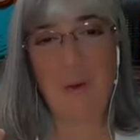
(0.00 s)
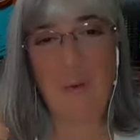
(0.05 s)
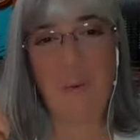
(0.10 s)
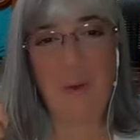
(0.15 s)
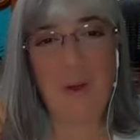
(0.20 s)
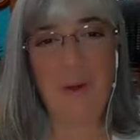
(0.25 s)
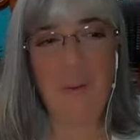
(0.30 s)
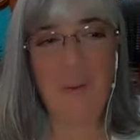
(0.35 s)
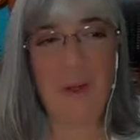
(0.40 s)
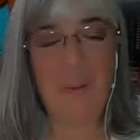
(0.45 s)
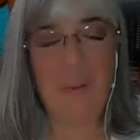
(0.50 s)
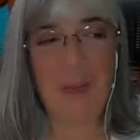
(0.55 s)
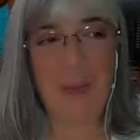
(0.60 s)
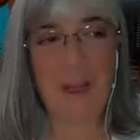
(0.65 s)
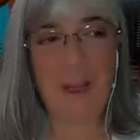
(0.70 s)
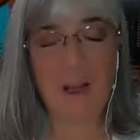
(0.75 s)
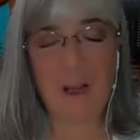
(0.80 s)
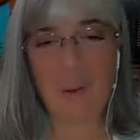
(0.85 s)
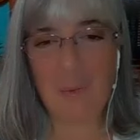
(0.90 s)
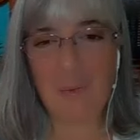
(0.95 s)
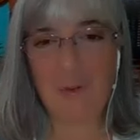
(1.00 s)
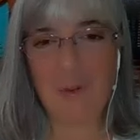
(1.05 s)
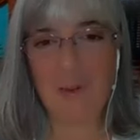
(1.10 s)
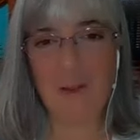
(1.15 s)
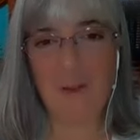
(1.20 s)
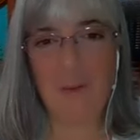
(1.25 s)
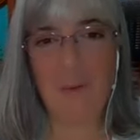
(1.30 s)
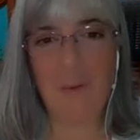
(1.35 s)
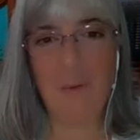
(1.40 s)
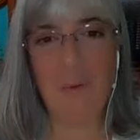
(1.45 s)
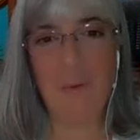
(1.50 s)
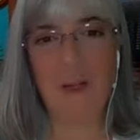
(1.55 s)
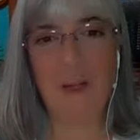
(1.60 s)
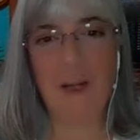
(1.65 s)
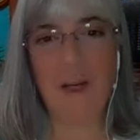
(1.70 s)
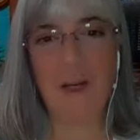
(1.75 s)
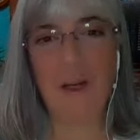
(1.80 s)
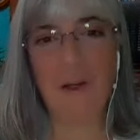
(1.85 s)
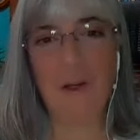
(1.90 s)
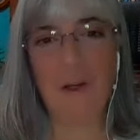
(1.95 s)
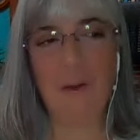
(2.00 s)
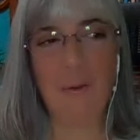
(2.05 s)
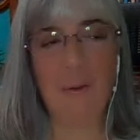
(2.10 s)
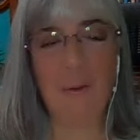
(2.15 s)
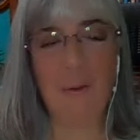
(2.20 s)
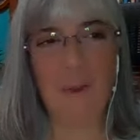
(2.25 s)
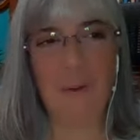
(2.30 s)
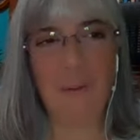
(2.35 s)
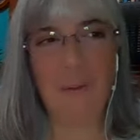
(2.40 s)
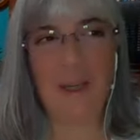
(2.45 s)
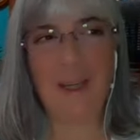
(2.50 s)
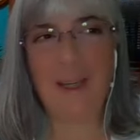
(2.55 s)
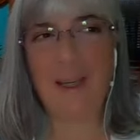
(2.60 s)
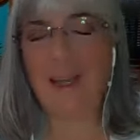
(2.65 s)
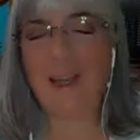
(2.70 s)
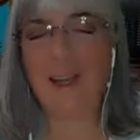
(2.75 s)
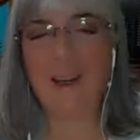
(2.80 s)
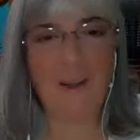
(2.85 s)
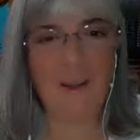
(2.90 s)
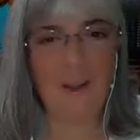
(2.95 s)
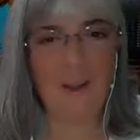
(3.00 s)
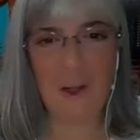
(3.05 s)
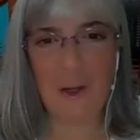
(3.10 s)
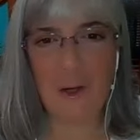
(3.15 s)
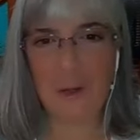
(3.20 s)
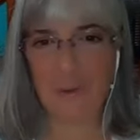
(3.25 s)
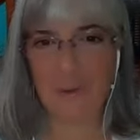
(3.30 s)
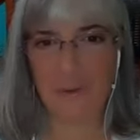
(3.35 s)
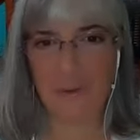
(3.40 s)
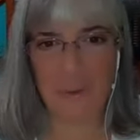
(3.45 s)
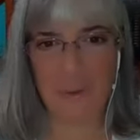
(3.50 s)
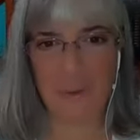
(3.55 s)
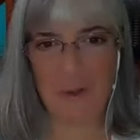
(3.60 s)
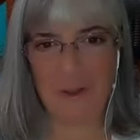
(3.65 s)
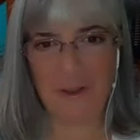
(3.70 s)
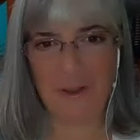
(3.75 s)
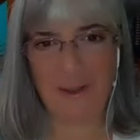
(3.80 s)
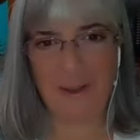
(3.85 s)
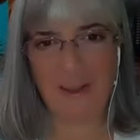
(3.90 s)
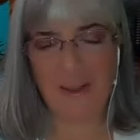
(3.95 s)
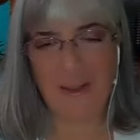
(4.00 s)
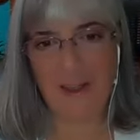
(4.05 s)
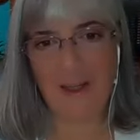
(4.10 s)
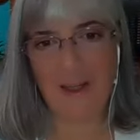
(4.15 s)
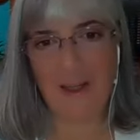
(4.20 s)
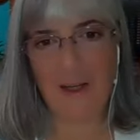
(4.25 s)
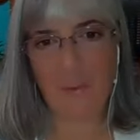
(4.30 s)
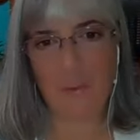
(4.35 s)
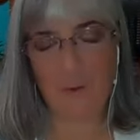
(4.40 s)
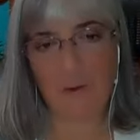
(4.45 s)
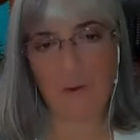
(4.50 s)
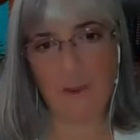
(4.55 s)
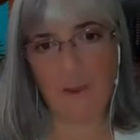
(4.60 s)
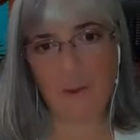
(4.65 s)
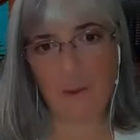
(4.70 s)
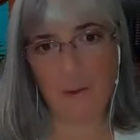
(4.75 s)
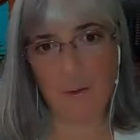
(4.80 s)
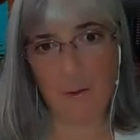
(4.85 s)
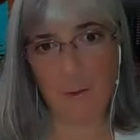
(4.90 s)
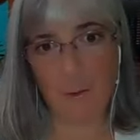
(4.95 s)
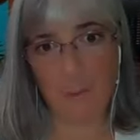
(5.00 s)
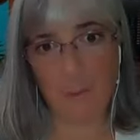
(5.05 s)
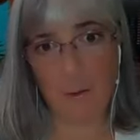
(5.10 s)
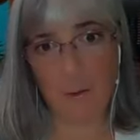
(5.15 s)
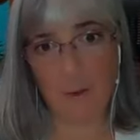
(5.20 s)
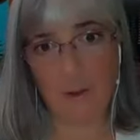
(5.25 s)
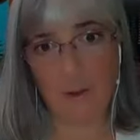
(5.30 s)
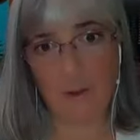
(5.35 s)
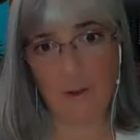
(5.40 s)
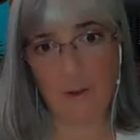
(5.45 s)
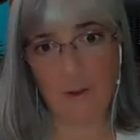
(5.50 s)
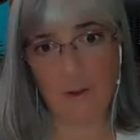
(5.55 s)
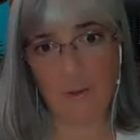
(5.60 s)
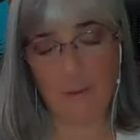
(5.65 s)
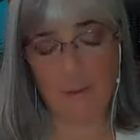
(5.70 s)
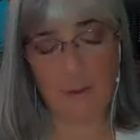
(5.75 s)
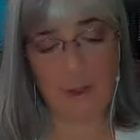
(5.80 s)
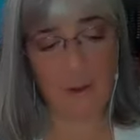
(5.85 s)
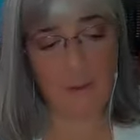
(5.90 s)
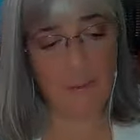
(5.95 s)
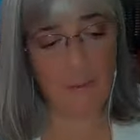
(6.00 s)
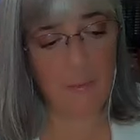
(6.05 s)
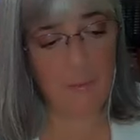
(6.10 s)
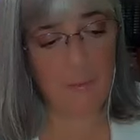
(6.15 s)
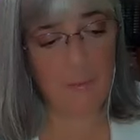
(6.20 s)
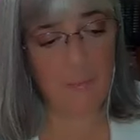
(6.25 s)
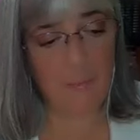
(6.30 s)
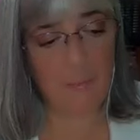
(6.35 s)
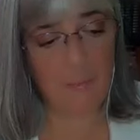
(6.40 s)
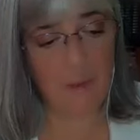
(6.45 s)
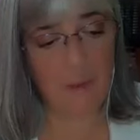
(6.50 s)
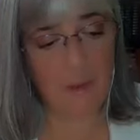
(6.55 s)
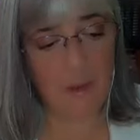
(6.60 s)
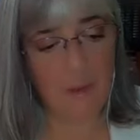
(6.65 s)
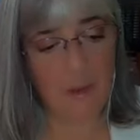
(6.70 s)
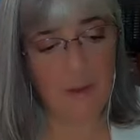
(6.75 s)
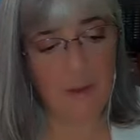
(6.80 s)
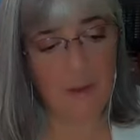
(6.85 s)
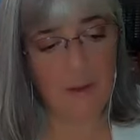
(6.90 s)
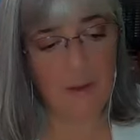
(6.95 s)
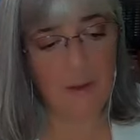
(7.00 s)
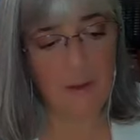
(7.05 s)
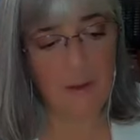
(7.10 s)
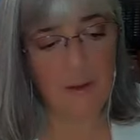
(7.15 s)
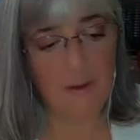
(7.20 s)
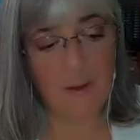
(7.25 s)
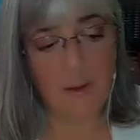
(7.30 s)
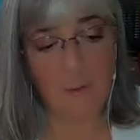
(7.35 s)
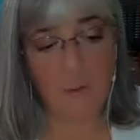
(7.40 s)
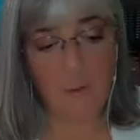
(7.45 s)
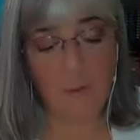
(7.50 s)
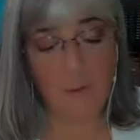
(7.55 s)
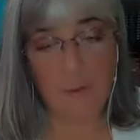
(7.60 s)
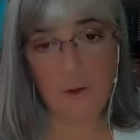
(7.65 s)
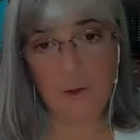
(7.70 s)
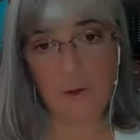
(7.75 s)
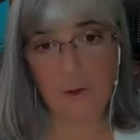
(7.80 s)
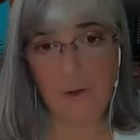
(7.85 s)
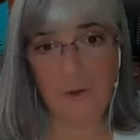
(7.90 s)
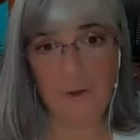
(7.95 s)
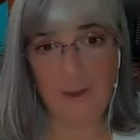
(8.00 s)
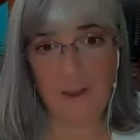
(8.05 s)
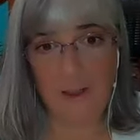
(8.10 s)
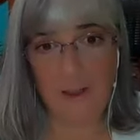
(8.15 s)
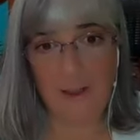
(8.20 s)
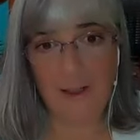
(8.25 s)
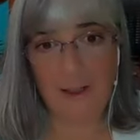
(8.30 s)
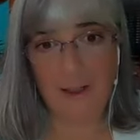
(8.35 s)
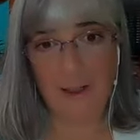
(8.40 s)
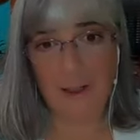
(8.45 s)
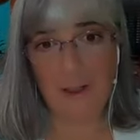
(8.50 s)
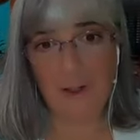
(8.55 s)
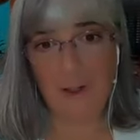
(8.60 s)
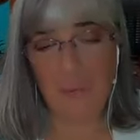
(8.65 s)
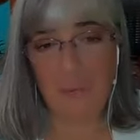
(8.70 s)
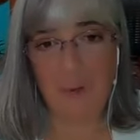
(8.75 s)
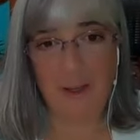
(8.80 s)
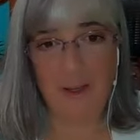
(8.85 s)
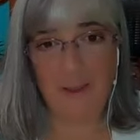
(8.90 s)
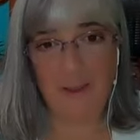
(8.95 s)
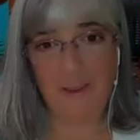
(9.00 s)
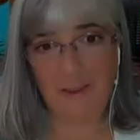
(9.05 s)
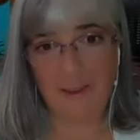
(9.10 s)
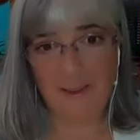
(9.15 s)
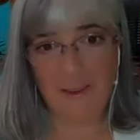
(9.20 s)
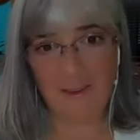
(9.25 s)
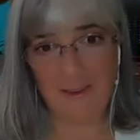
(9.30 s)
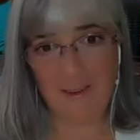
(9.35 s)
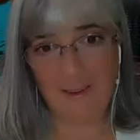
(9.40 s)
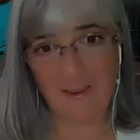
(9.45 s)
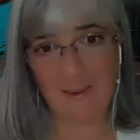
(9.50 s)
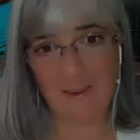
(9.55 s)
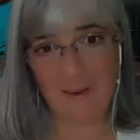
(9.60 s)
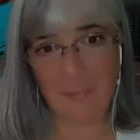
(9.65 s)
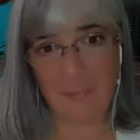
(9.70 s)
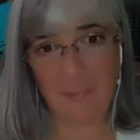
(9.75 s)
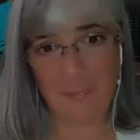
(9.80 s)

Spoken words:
when we become self-aware, when we get uncomfortable, and we reach our growth point as a 5. Self-sufficiency and independence.